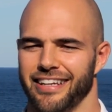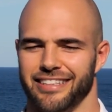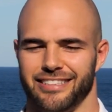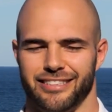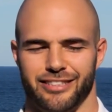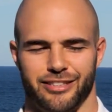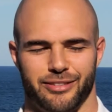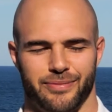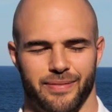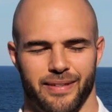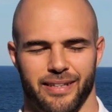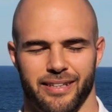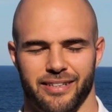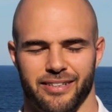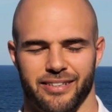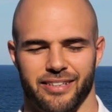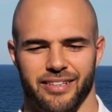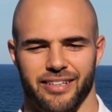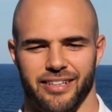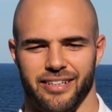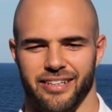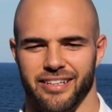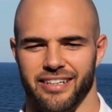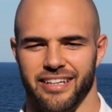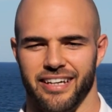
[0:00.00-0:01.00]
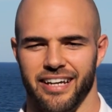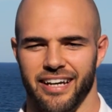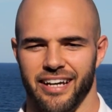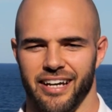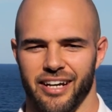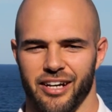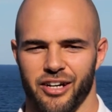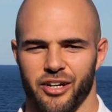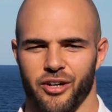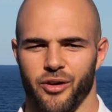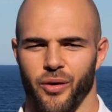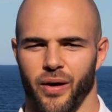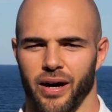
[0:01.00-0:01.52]
It's just been
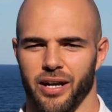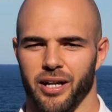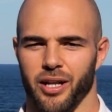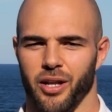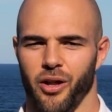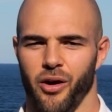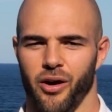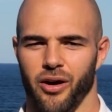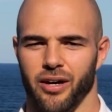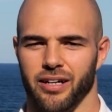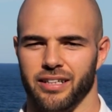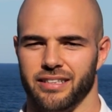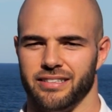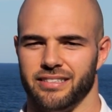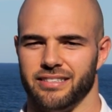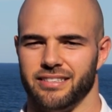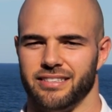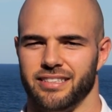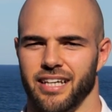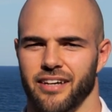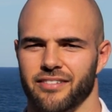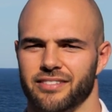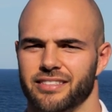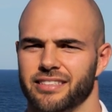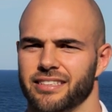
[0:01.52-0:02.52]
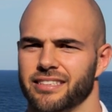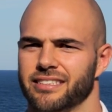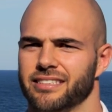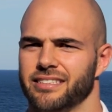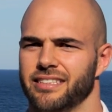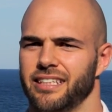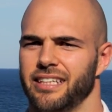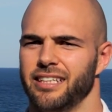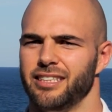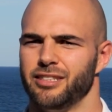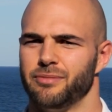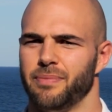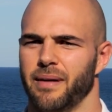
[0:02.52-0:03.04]
quite a long and tough 6
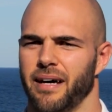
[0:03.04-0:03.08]
years,